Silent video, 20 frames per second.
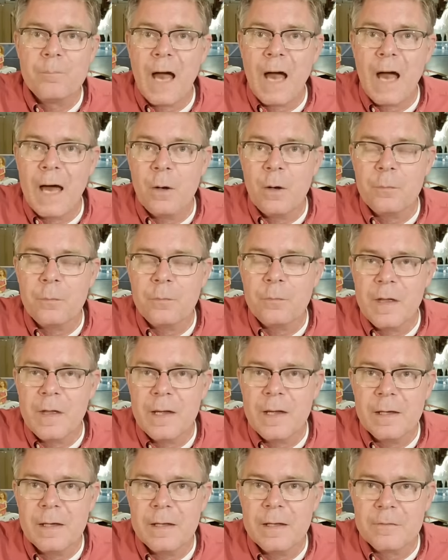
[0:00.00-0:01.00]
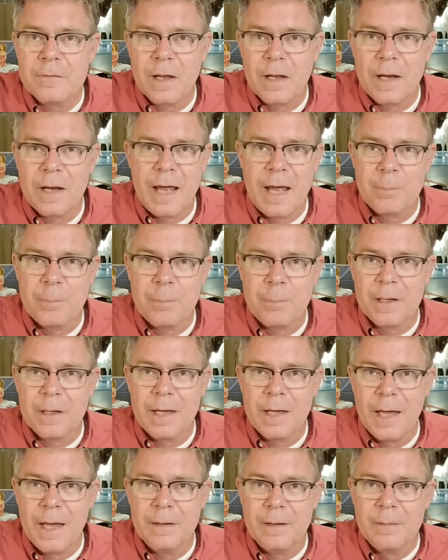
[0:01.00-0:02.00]
I don't think it's going to happen
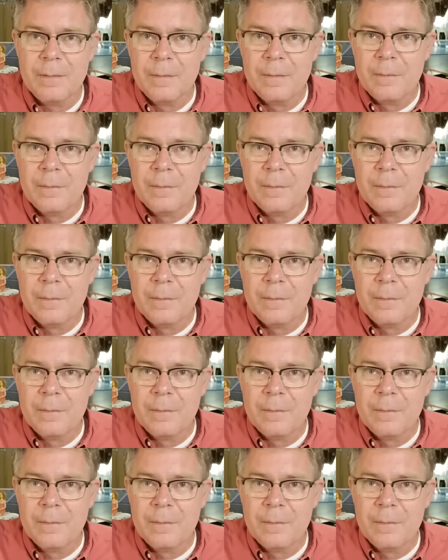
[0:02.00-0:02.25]
again.